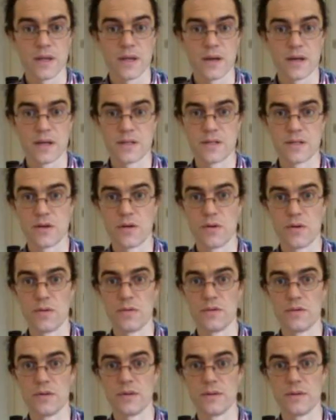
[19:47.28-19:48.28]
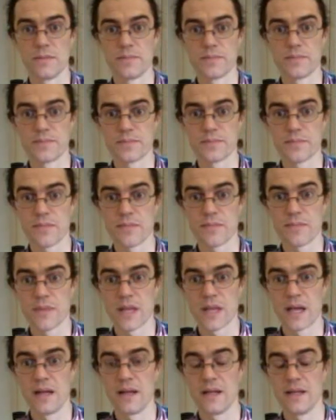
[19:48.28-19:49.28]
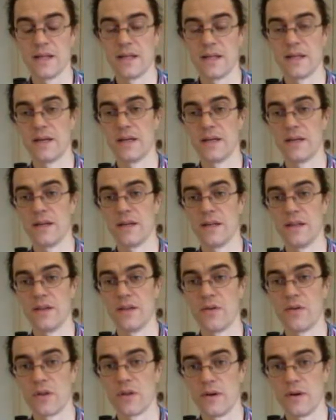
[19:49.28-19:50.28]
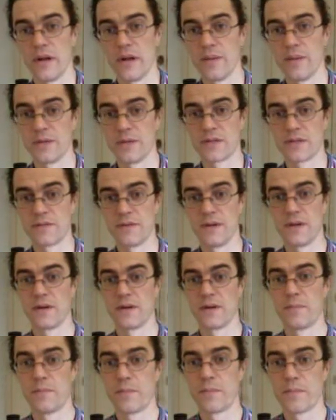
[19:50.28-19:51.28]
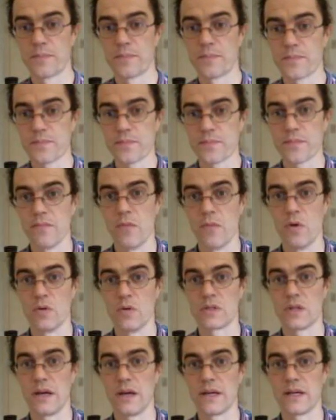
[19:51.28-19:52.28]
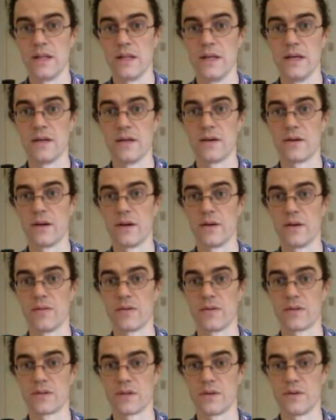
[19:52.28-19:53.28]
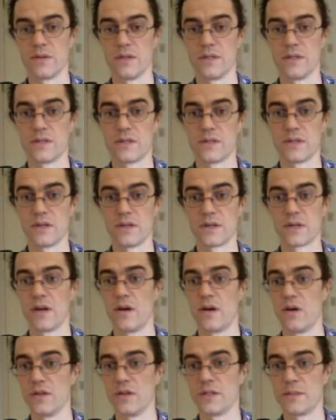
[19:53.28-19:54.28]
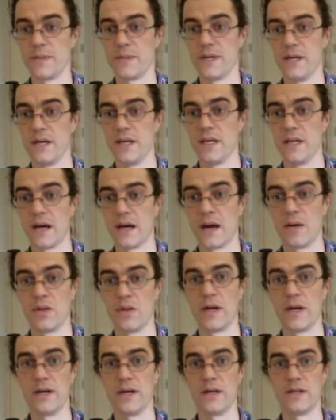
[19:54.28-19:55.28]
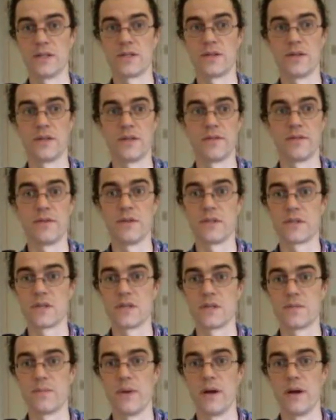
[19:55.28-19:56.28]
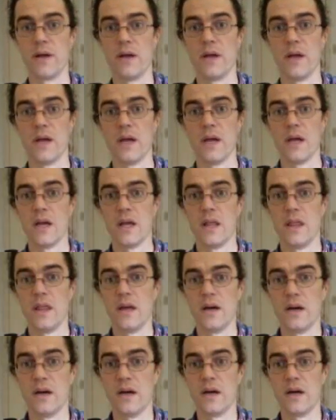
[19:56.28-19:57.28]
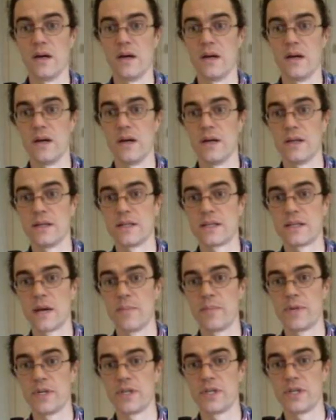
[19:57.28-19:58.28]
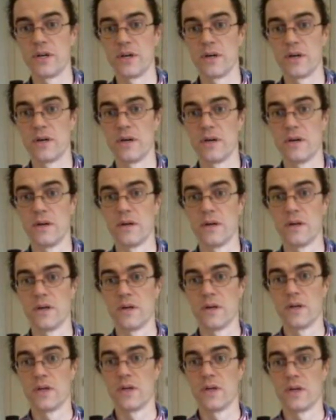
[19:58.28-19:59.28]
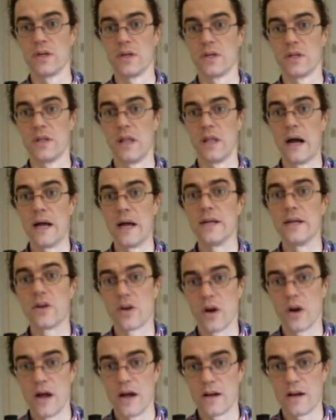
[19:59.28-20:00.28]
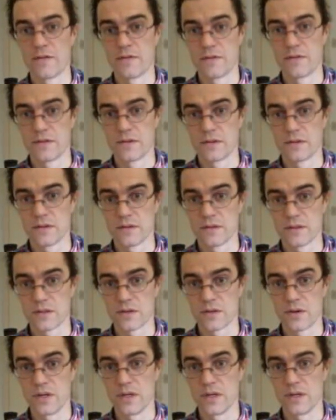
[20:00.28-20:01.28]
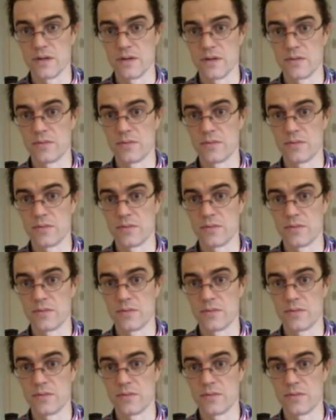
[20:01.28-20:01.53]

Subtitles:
Okay, so in the northern hemisphere, most likely, right? There can always be outliers or differences, but the temperature line graph is going to